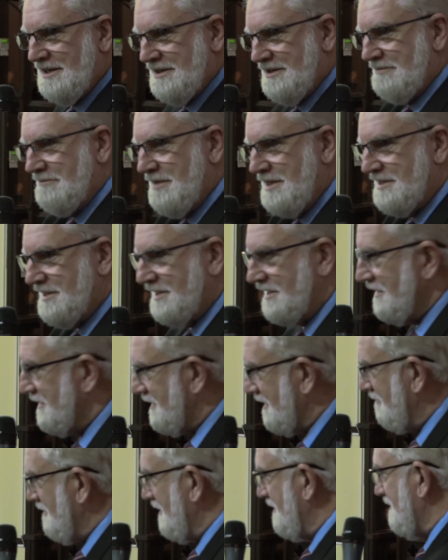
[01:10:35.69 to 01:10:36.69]
You may see
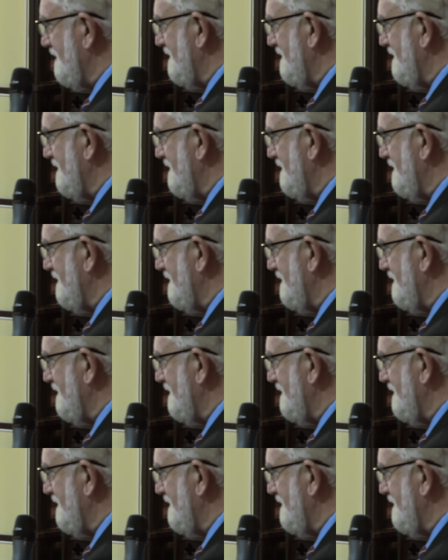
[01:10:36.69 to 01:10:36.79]
some of the